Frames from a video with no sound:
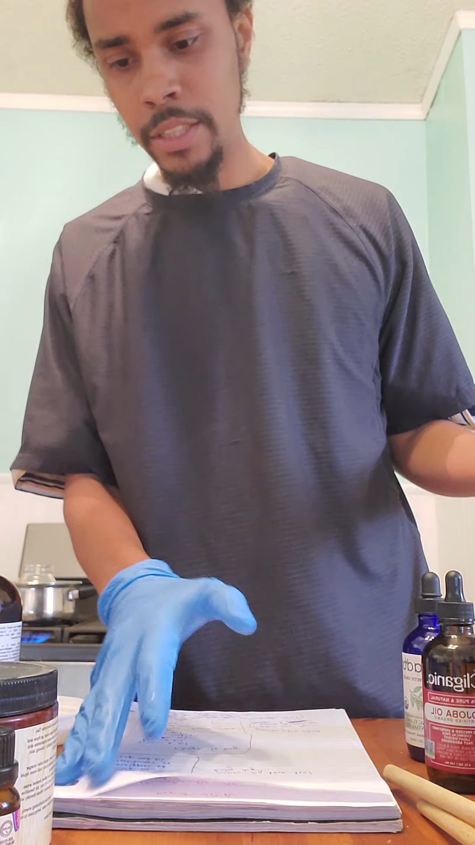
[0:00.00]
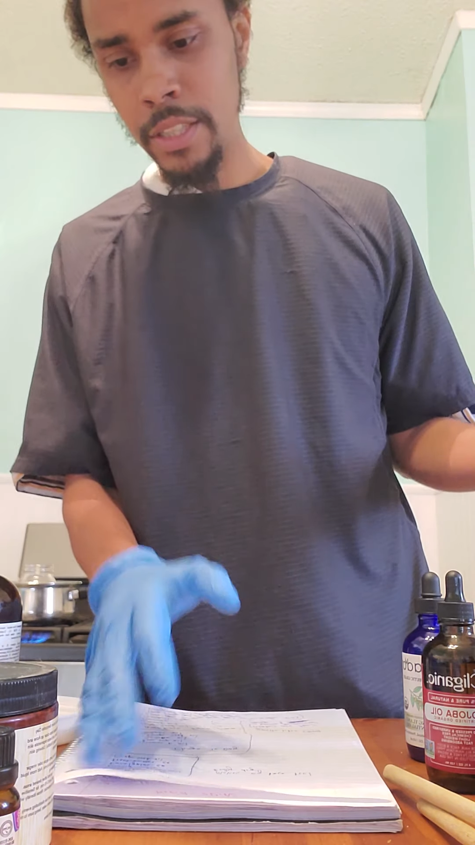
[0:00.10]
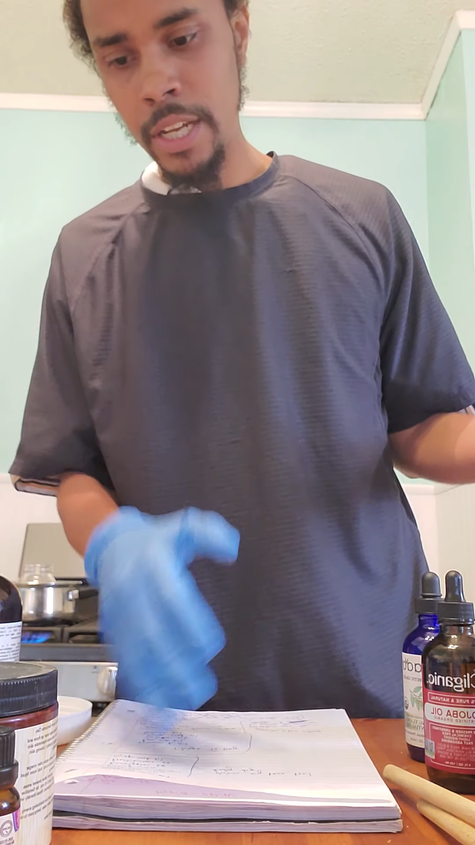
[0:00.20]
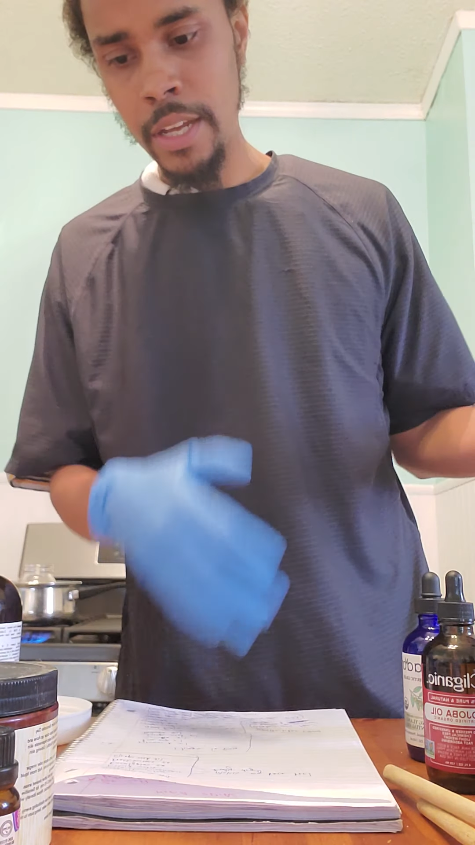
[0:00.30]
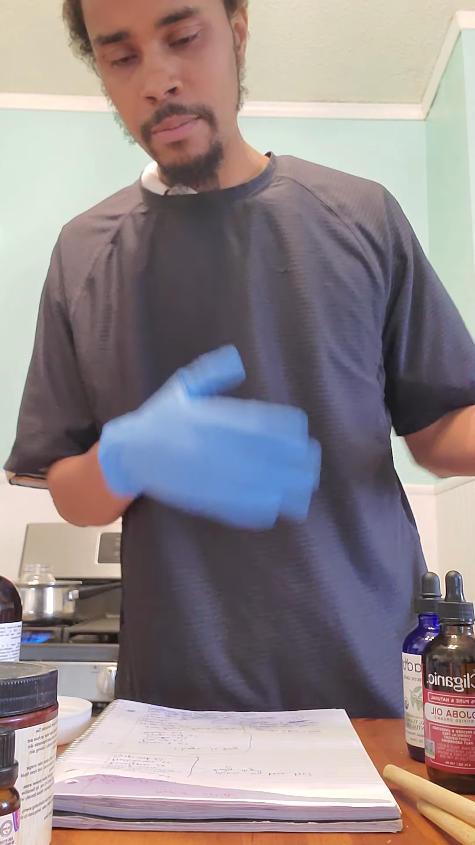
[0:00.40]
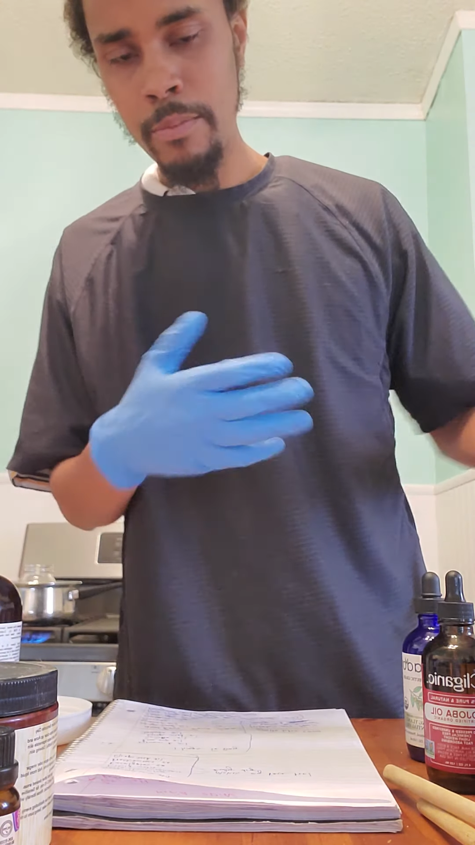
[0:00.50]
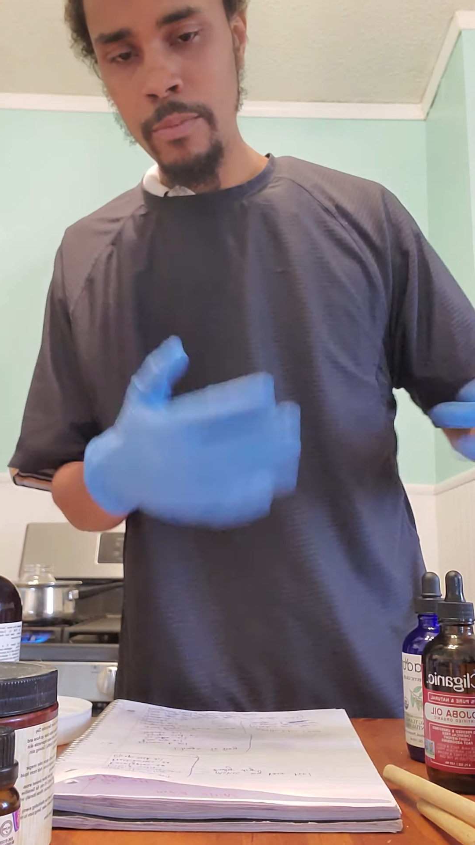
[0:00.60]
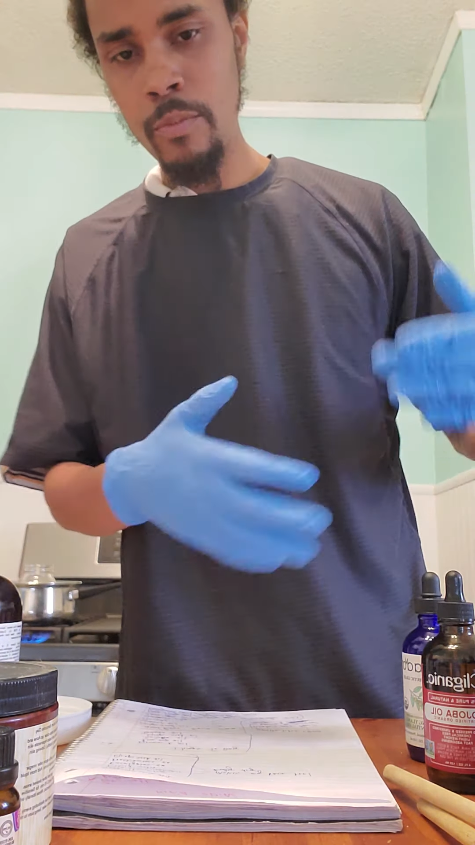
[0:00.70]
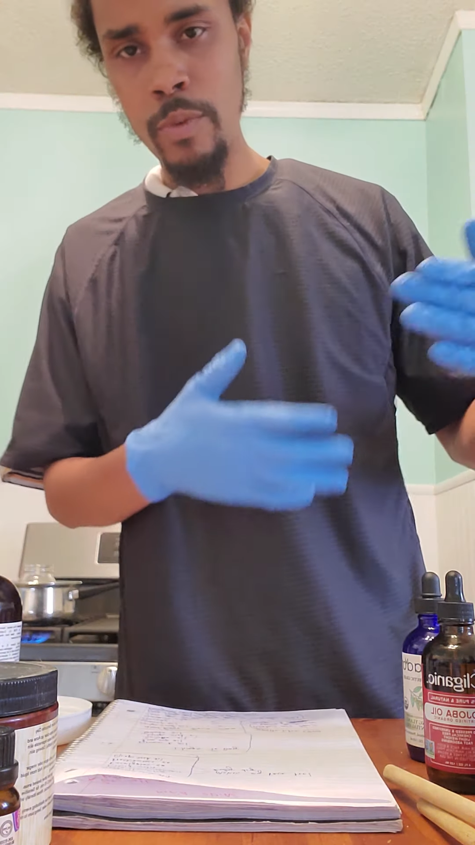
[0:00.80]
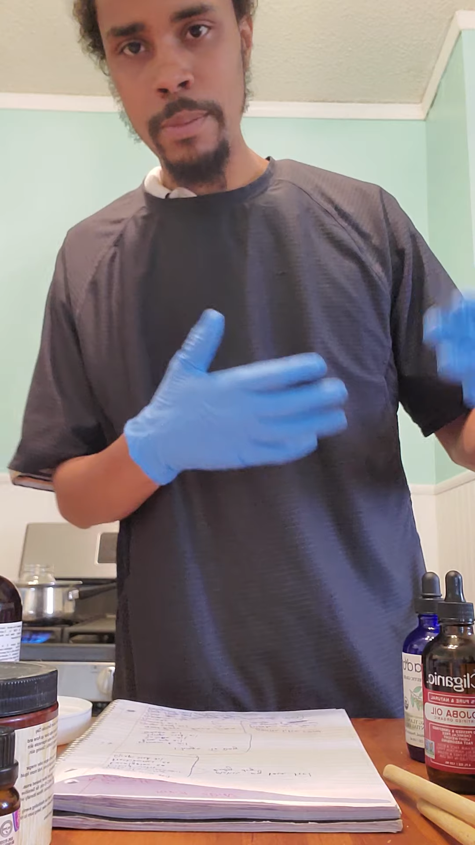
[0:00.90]
and I
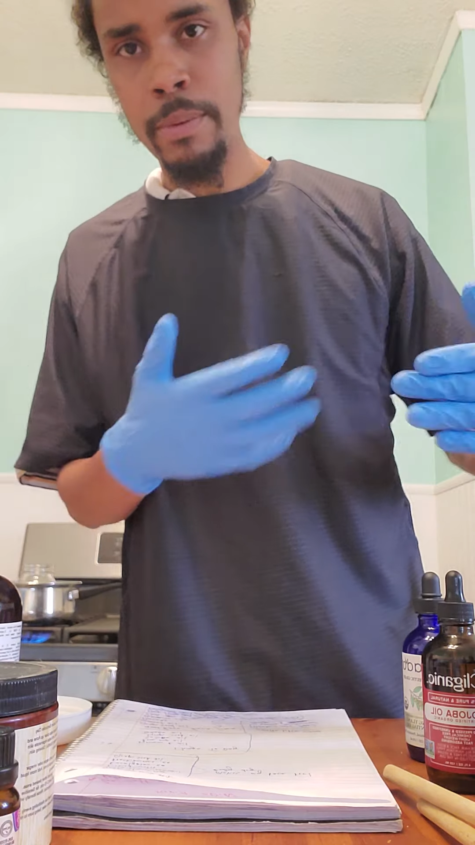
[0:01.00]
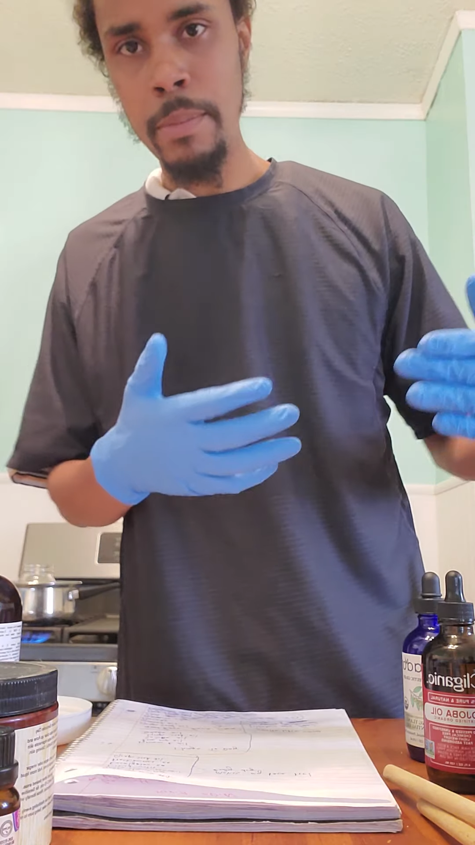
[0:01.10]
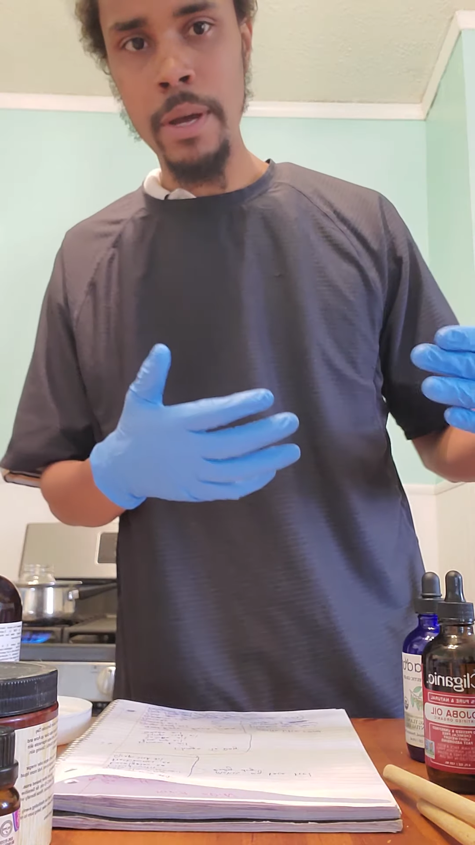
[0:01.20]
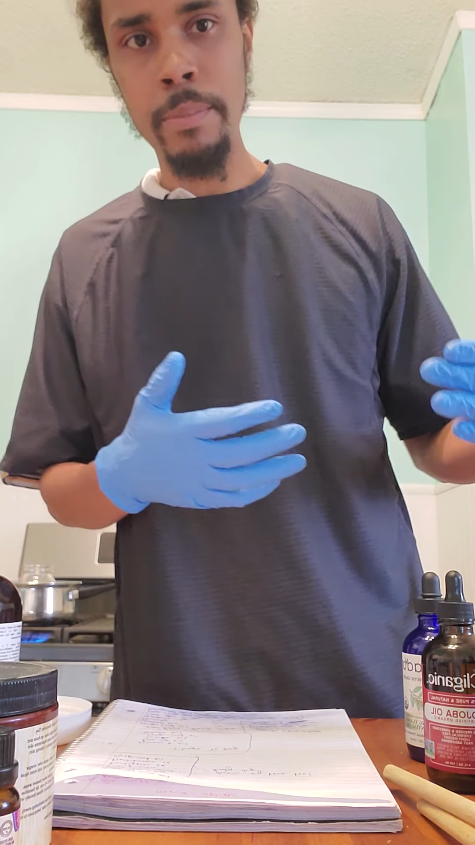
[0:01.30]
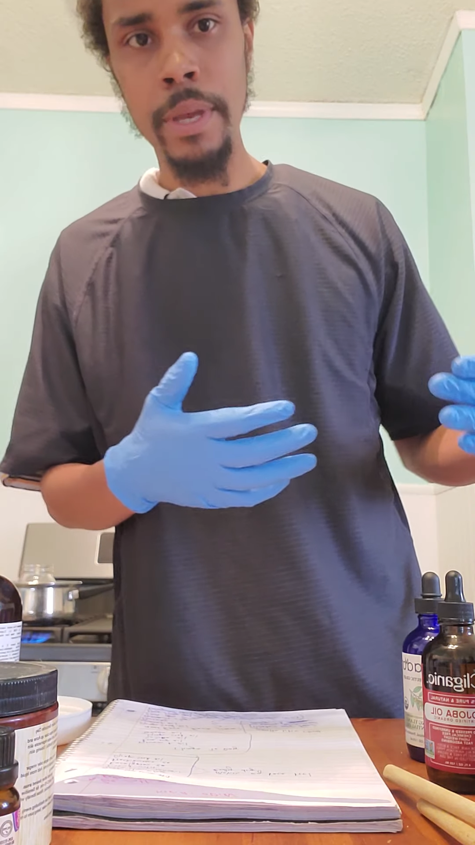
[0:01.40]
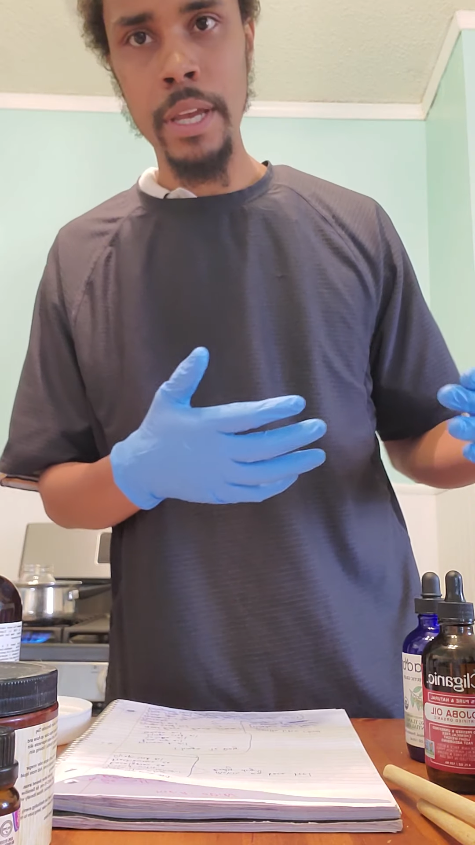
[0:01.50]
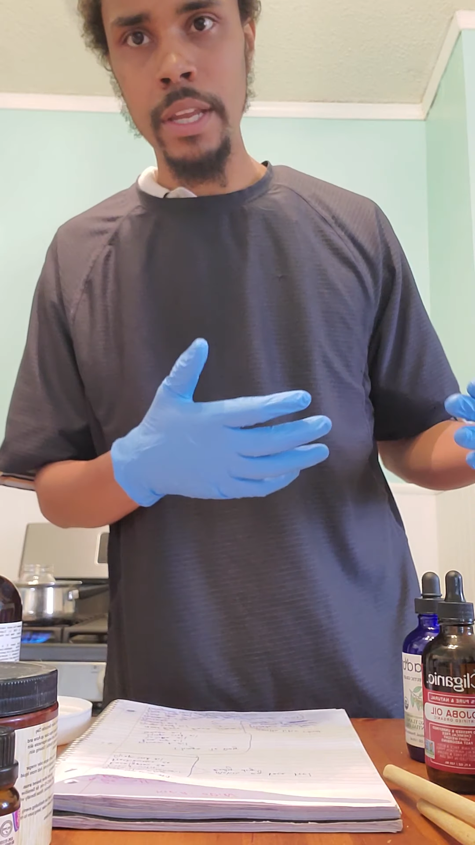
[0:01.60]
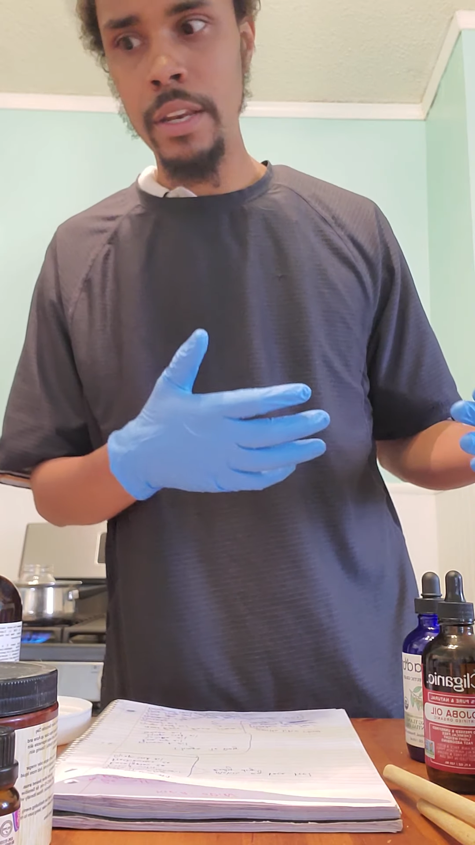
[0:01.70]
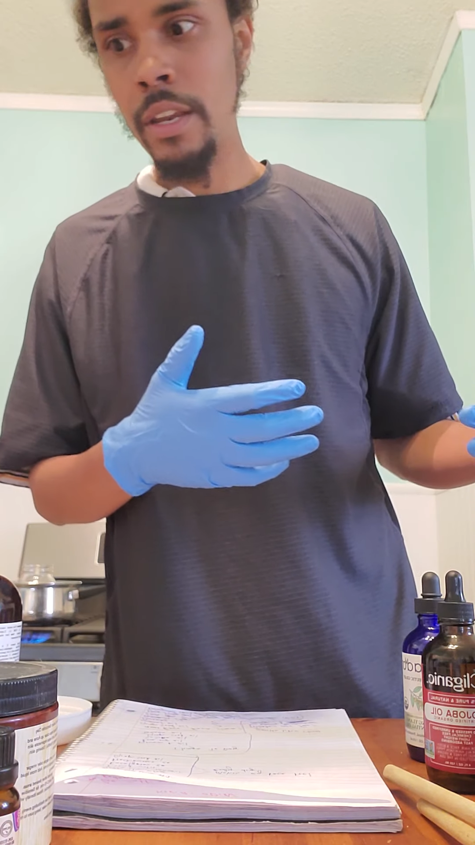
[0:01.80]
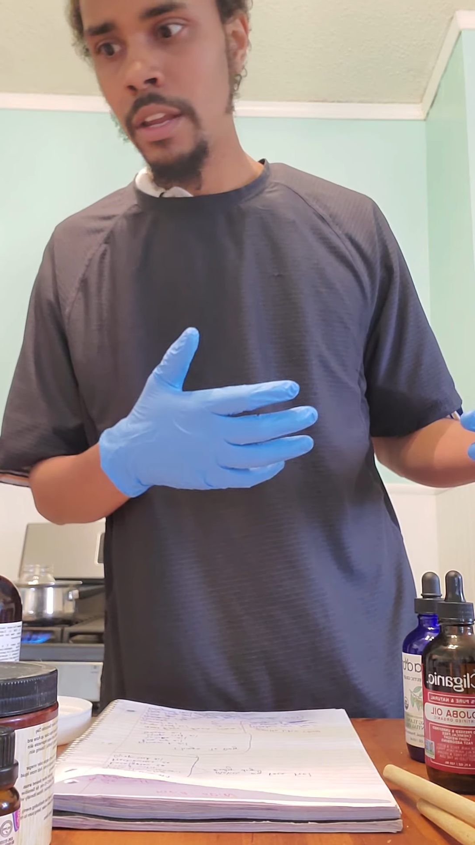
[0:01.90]
whip them up
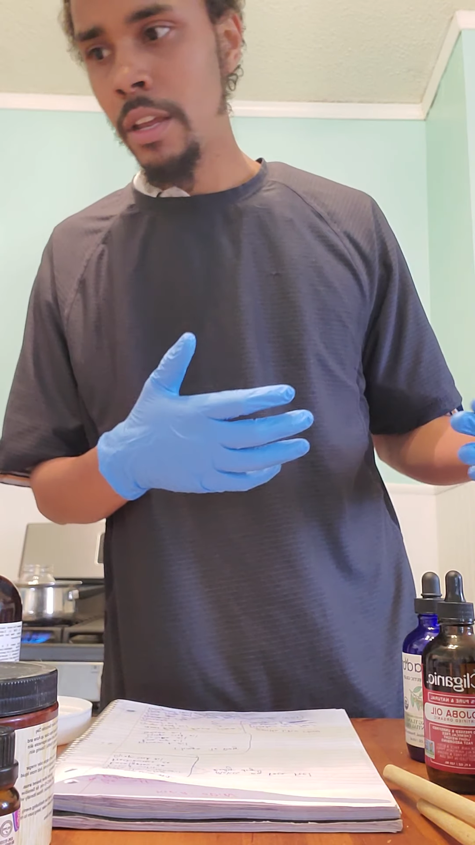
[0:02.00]
in.